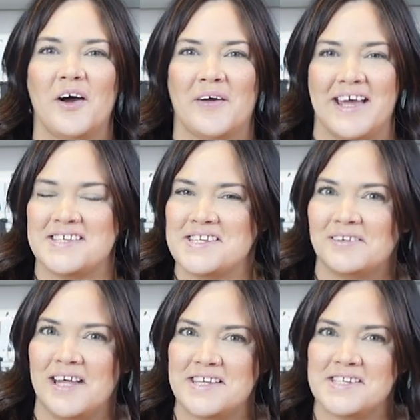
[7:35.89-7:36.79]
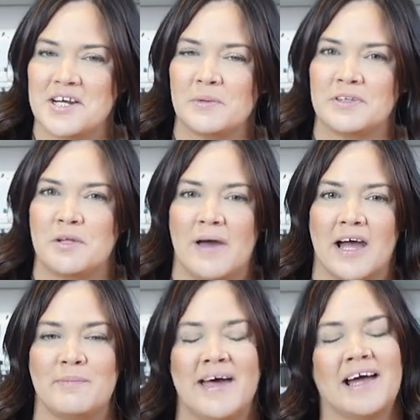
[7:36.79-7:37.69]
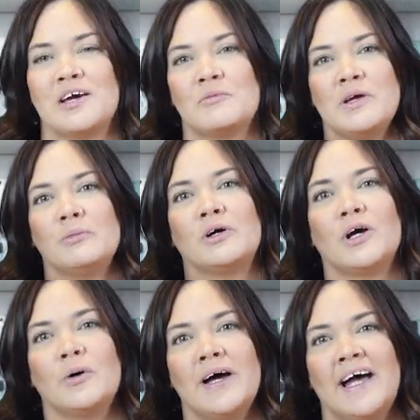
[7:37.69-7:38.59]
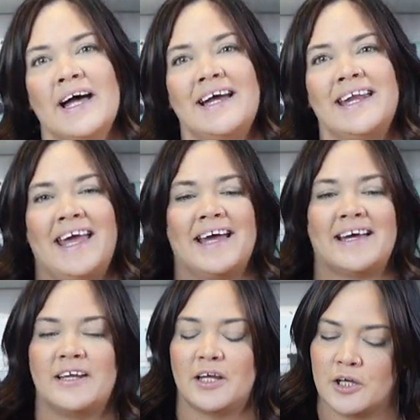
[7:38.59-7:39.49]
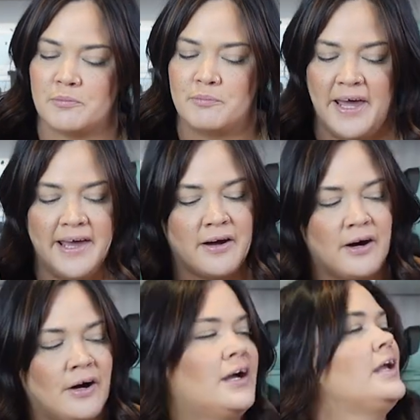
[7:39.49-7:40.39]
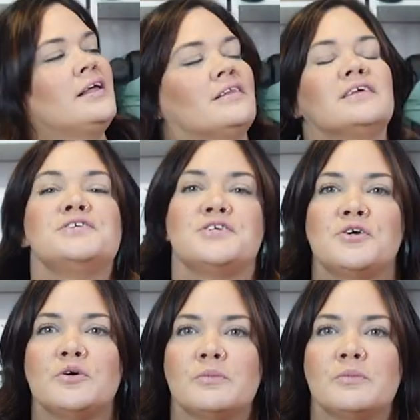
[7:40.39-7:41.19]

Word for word: Okay, so let's start with the backpack and we will go ahead and compare the two